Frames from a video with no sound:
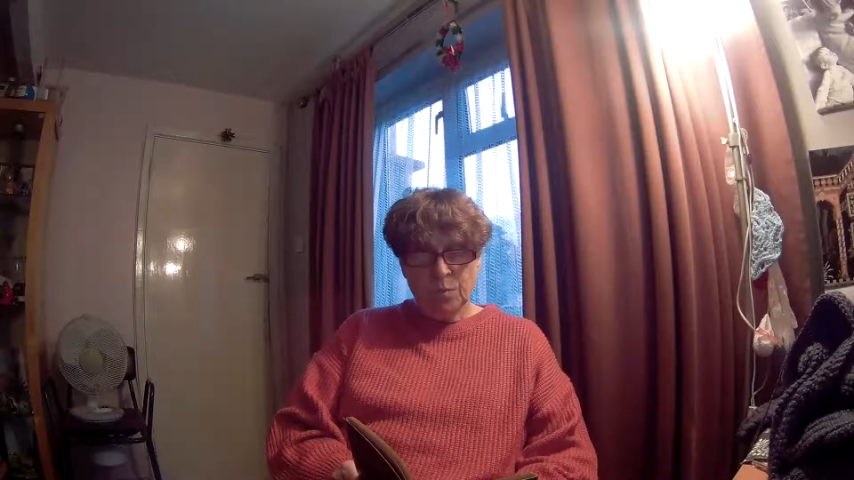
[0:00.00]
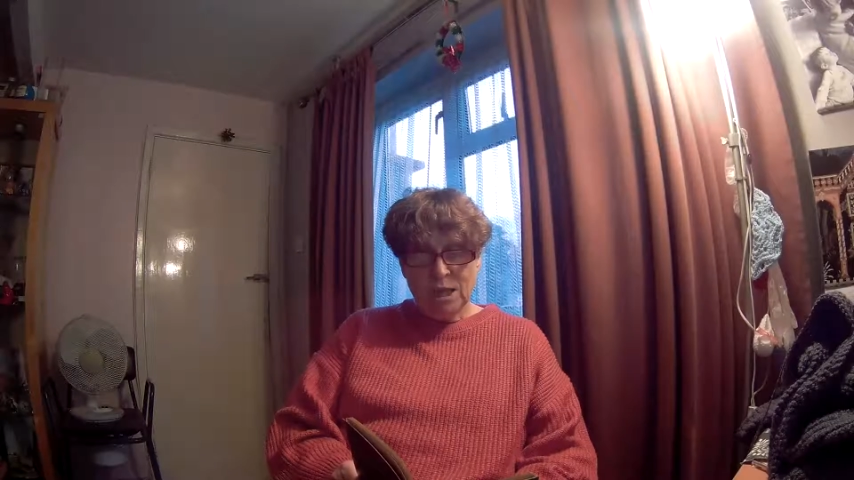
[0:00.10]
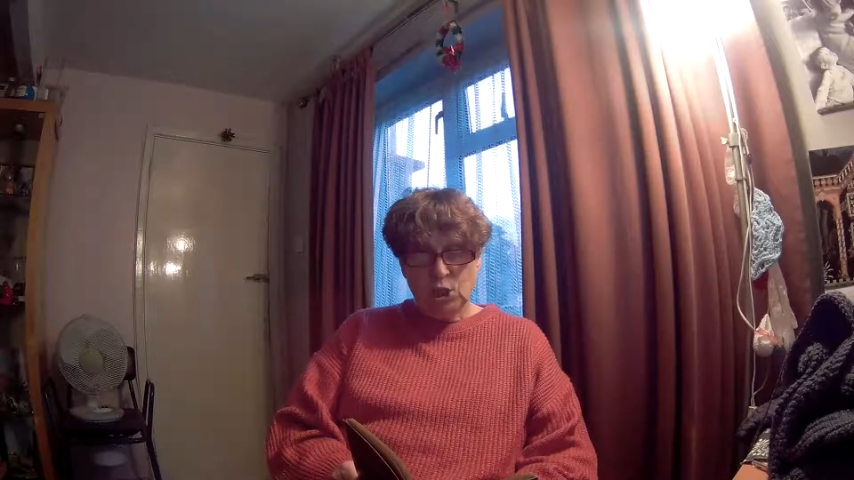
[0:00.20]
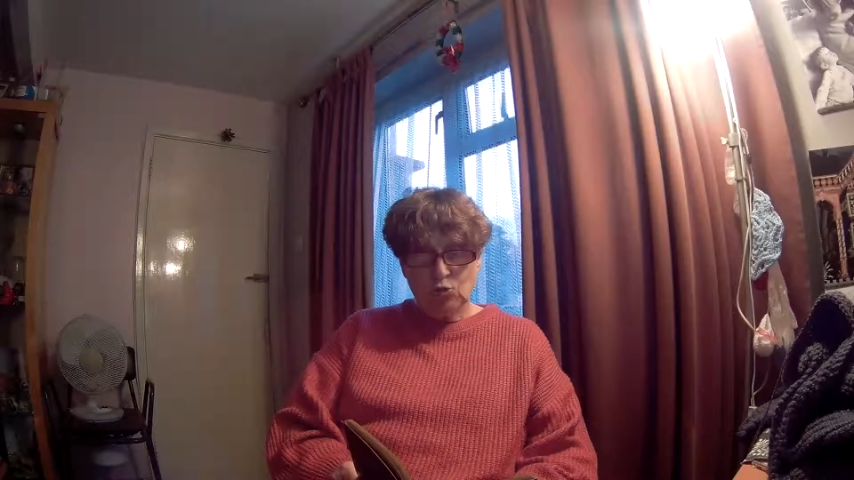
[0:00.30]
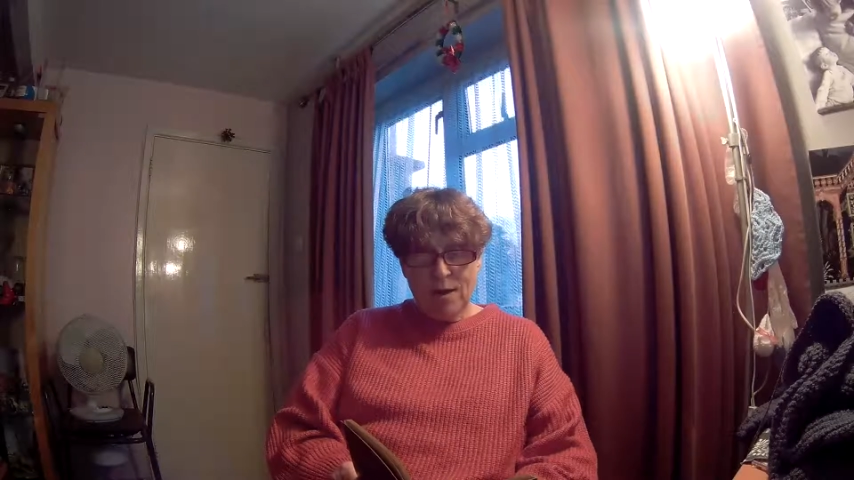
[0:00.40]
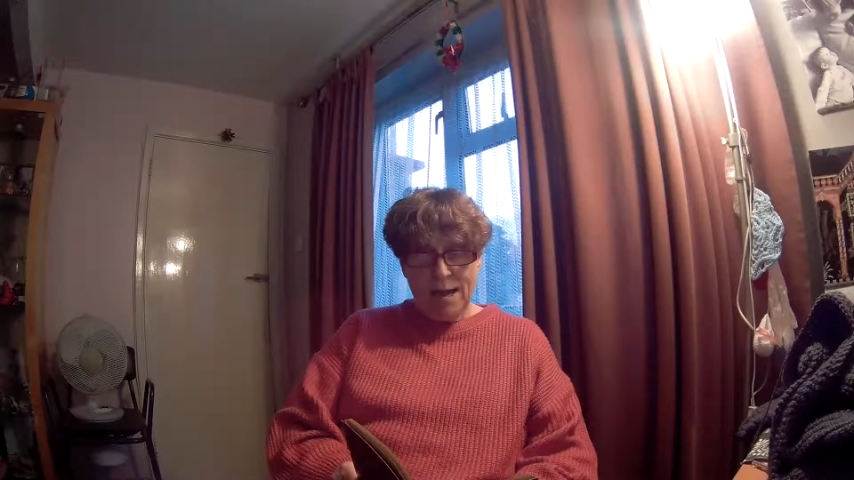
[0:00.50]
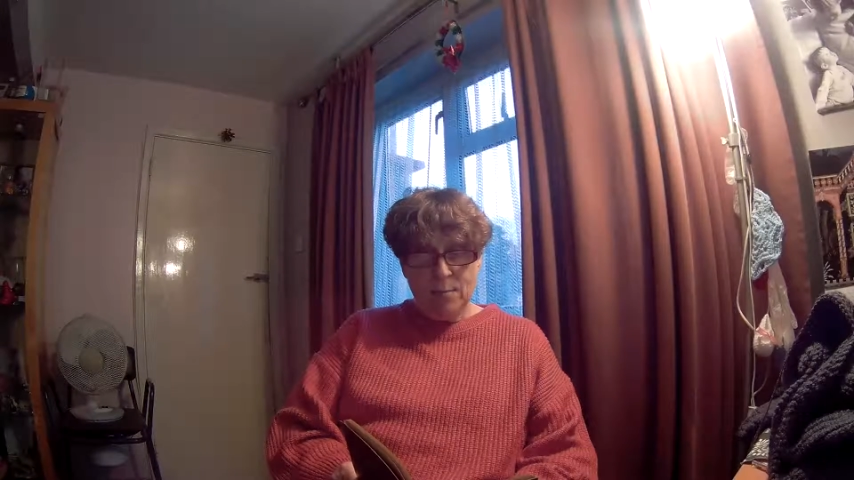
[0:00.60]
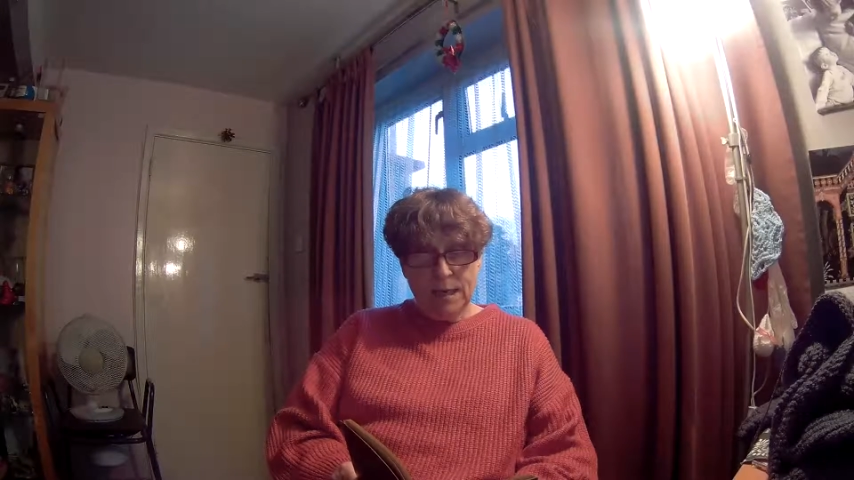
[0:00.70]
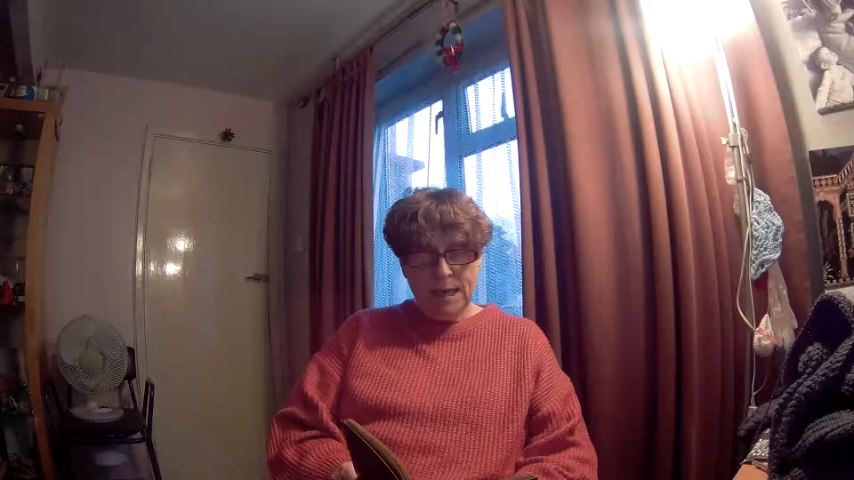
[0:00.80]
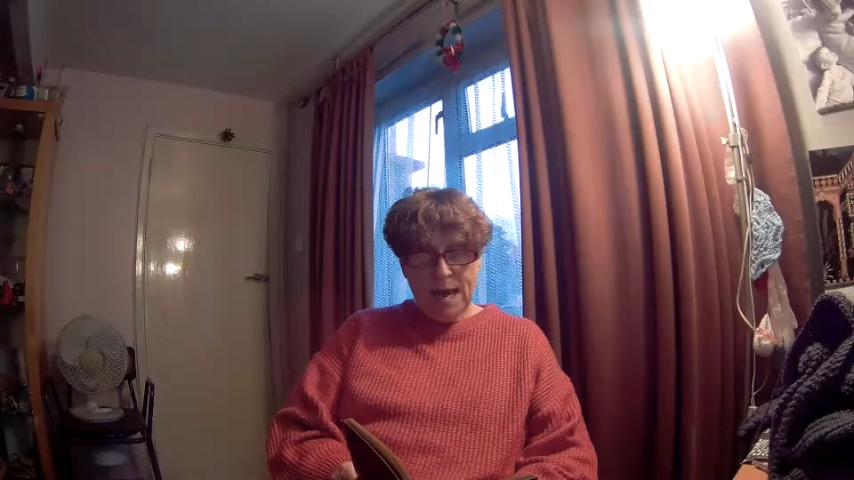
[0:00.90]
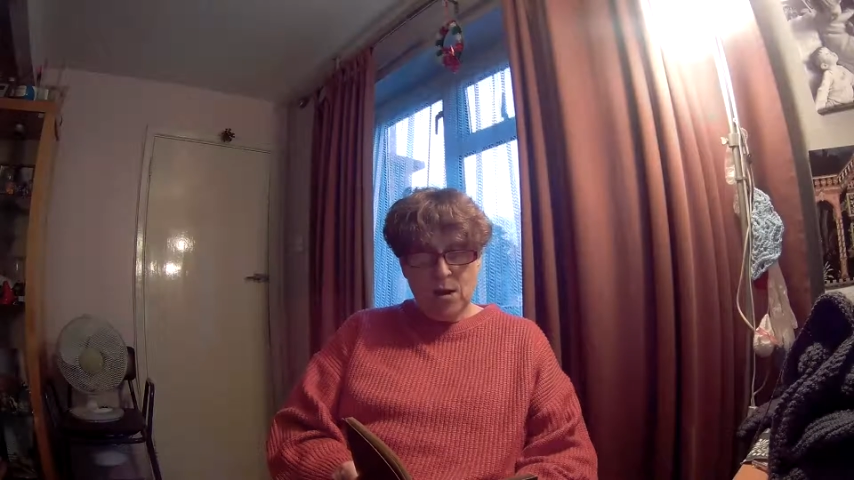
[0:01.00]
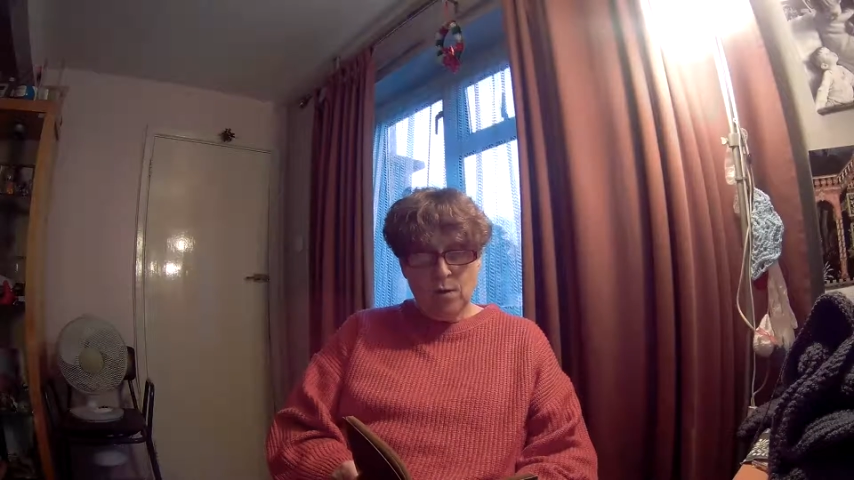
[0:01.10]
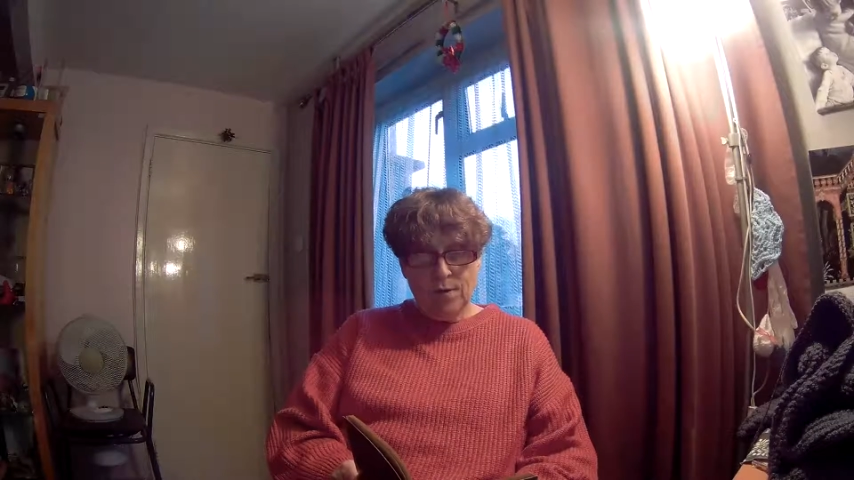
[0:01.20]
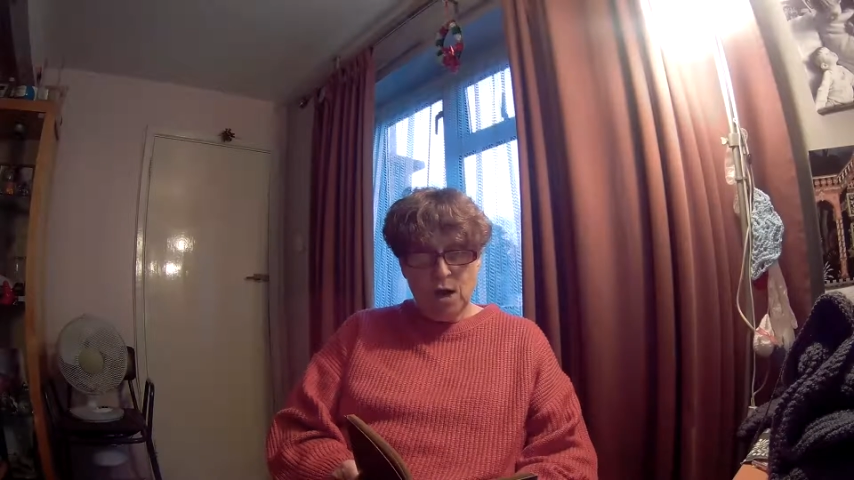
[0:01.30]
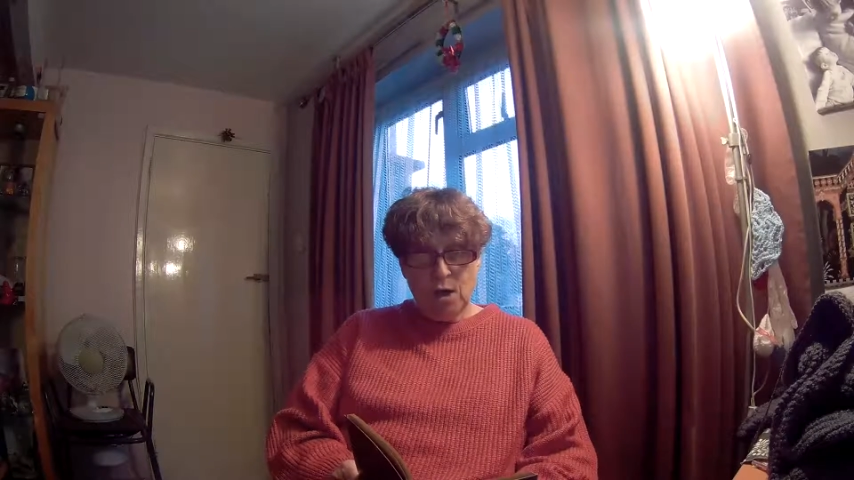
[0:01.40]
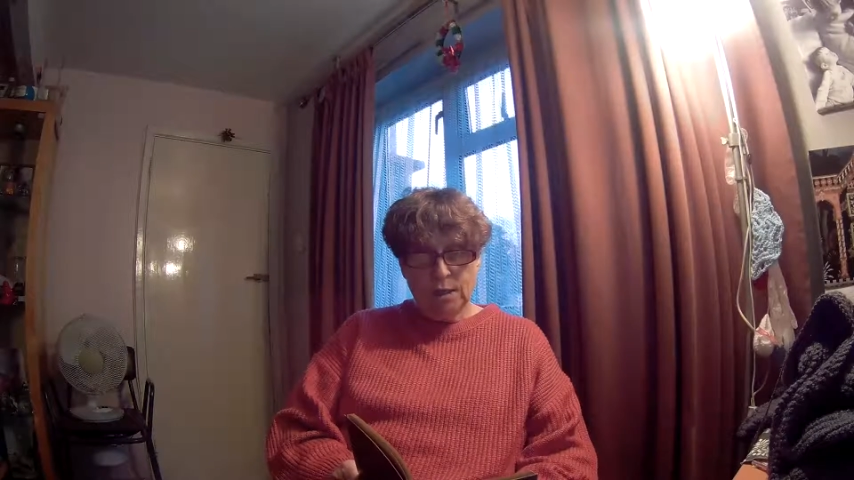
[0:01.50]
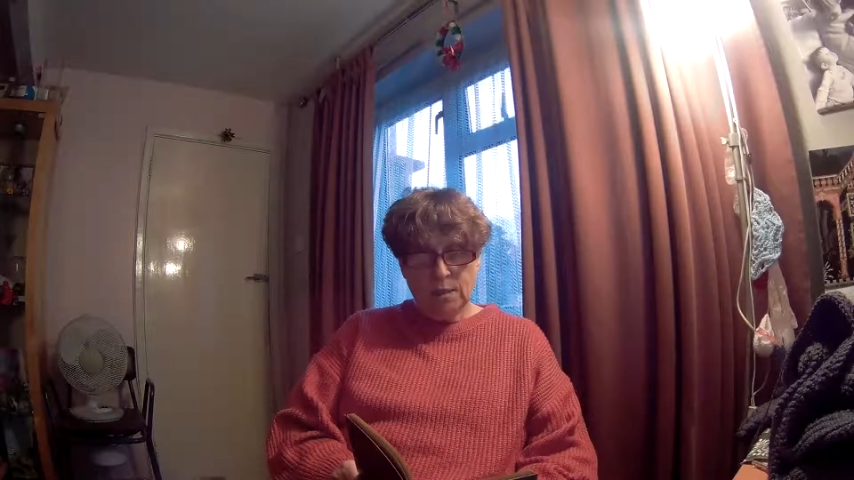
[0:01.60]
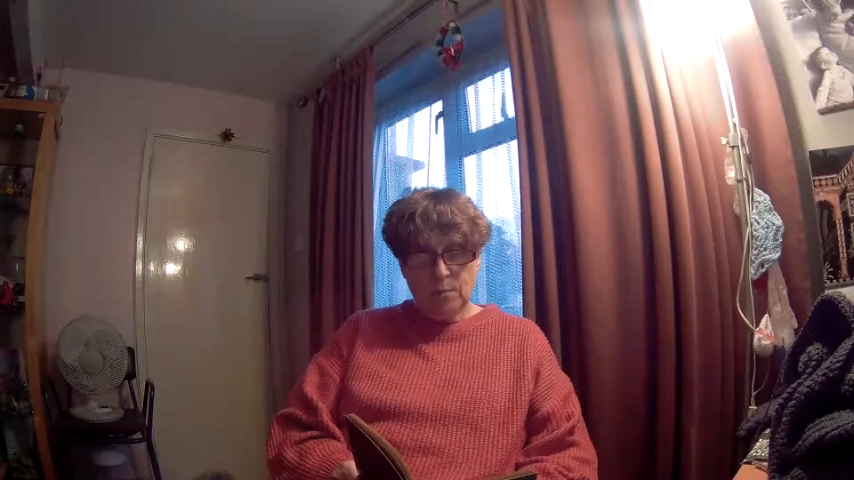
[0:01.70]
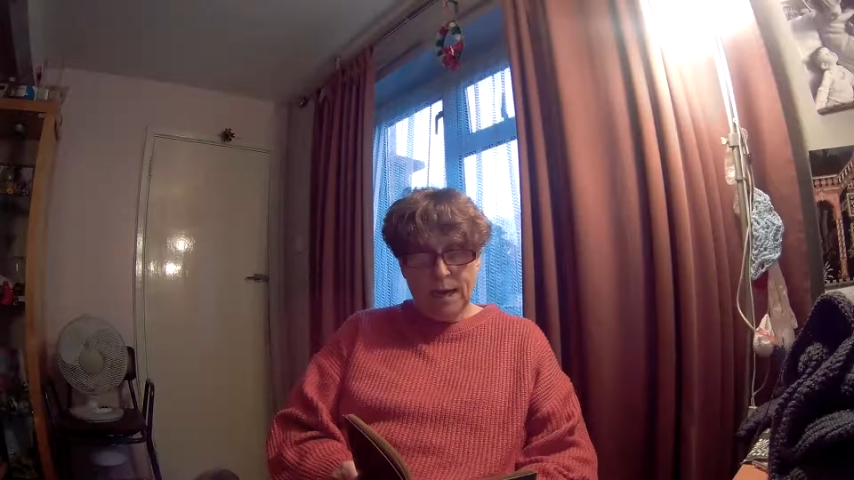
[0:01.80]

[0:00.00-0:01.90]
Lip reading: scrambling out of her hiding